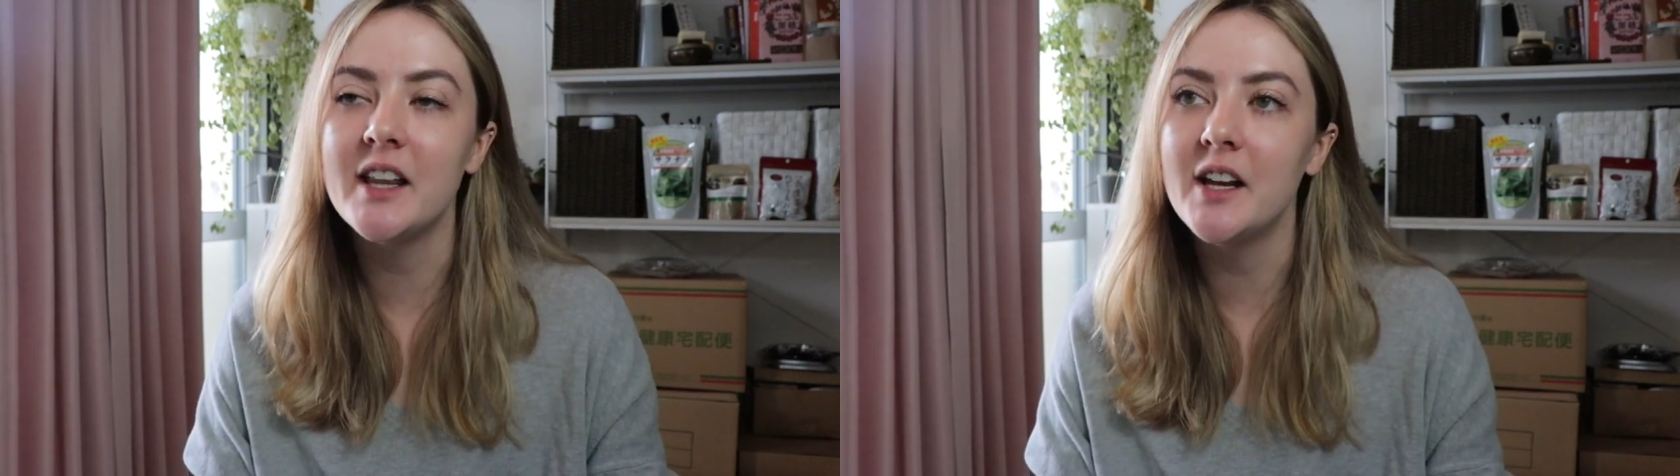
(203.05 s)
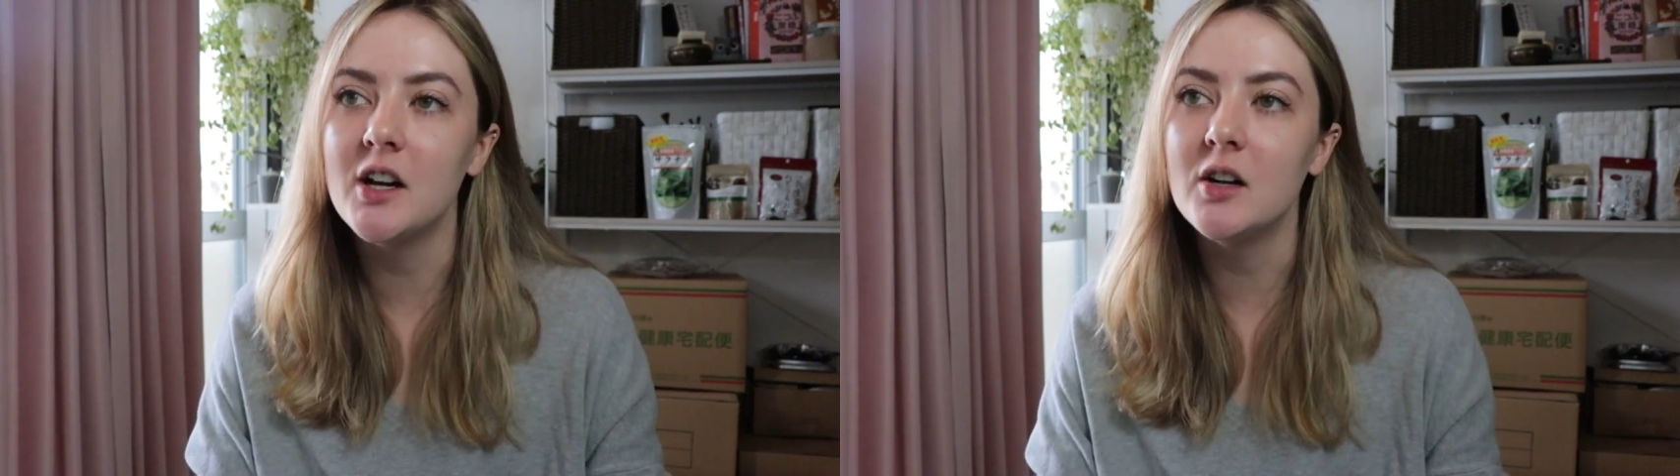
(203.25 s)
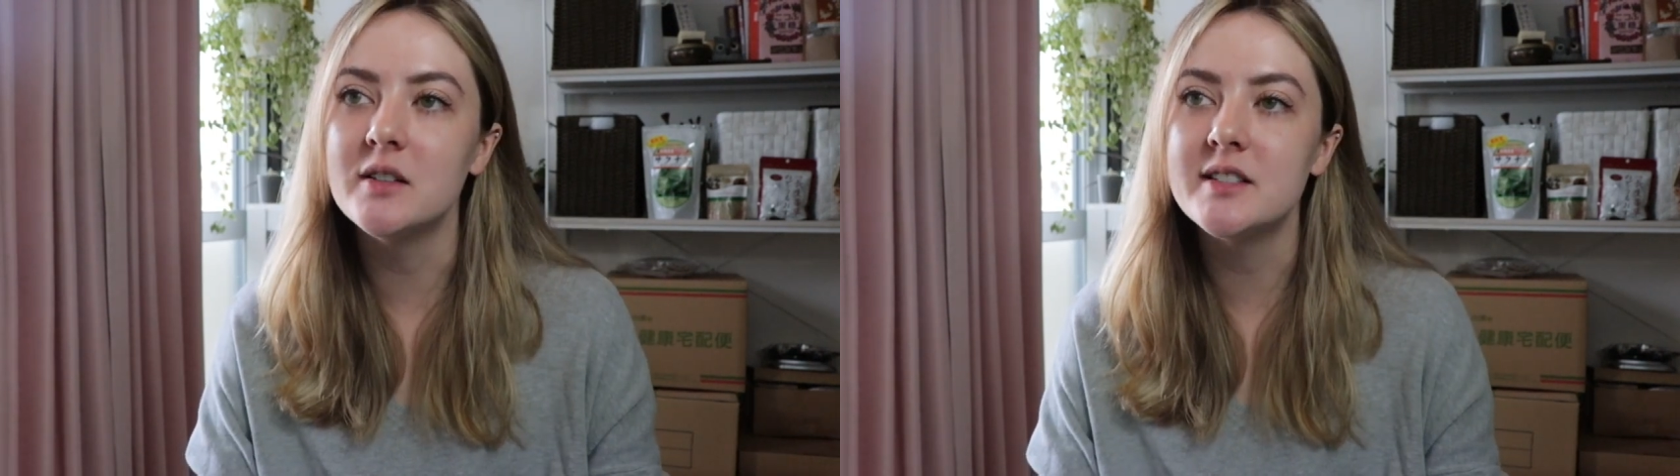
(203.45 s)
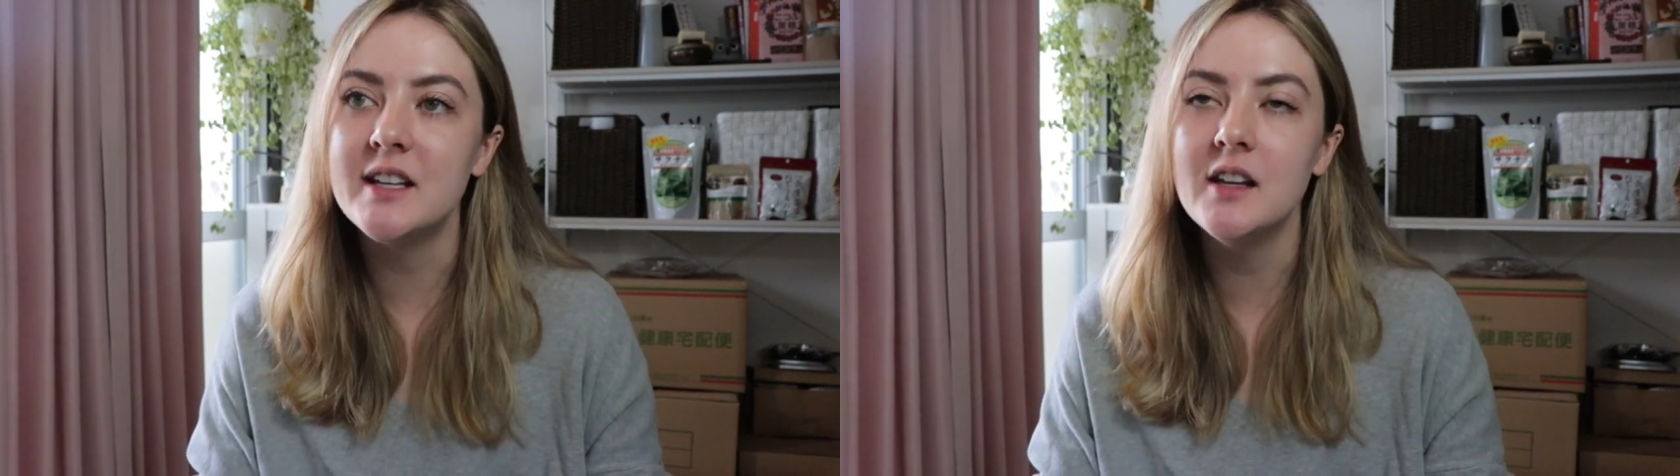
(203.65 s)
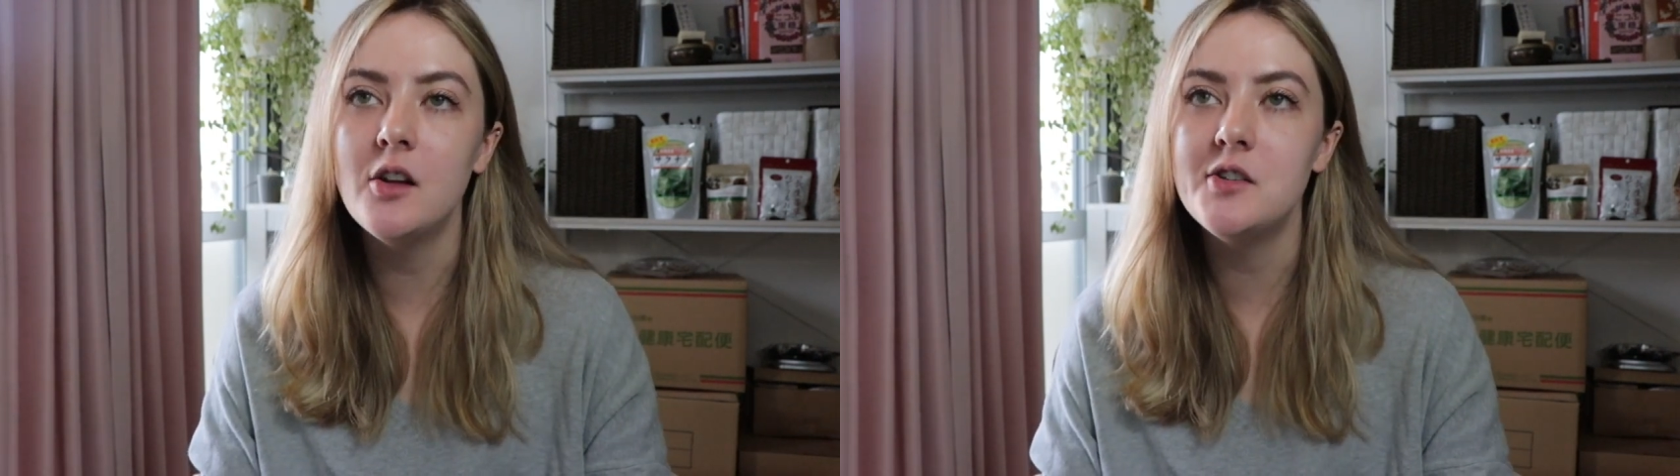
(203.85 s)
their
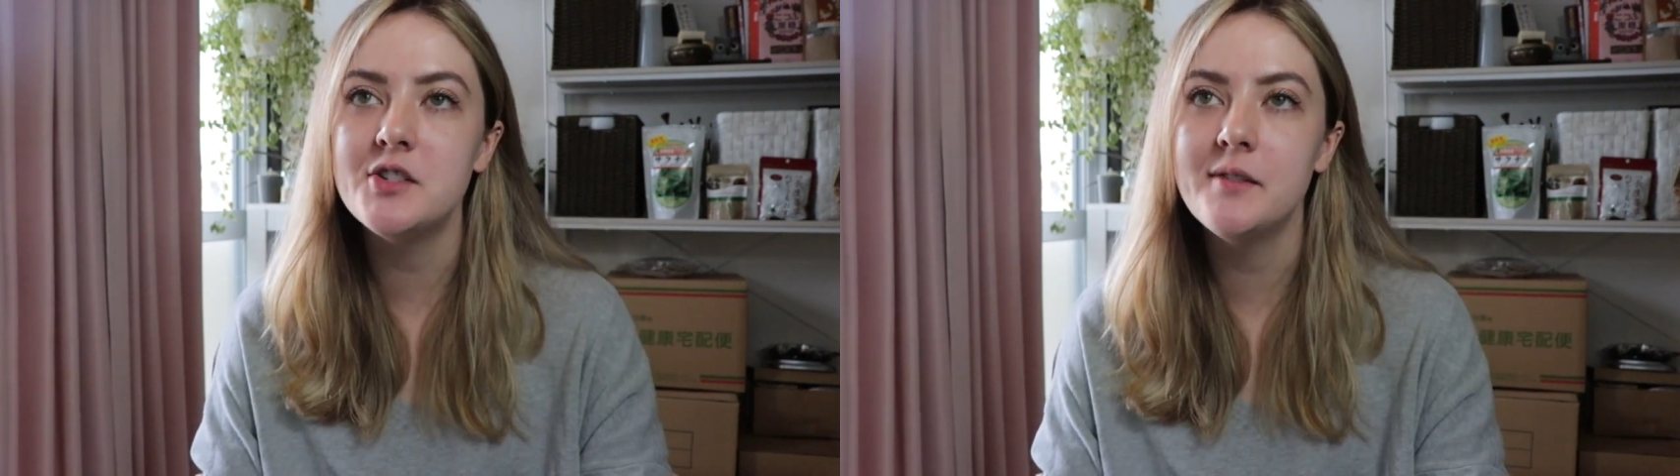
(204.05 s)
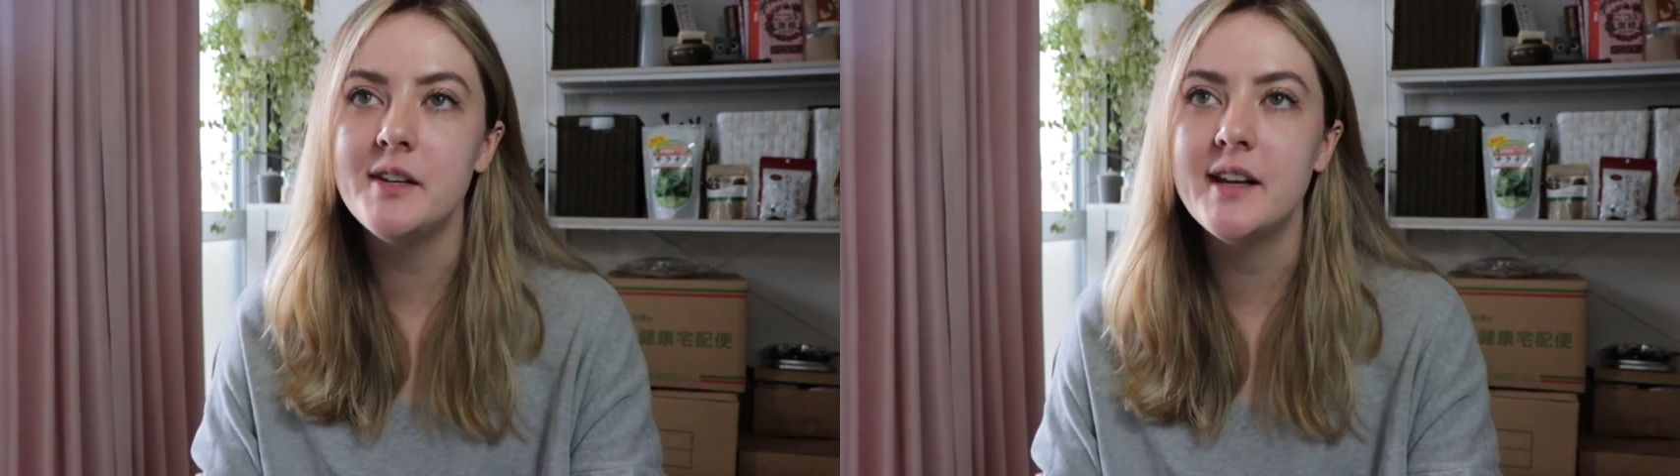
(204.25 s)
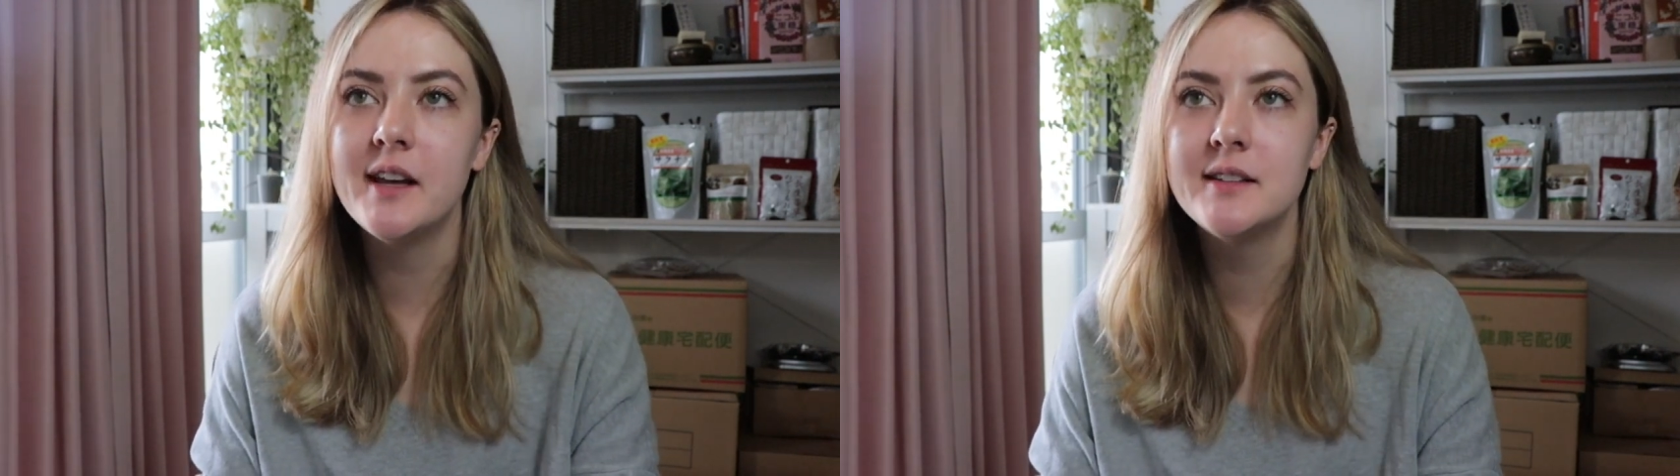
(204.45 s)
skin longevity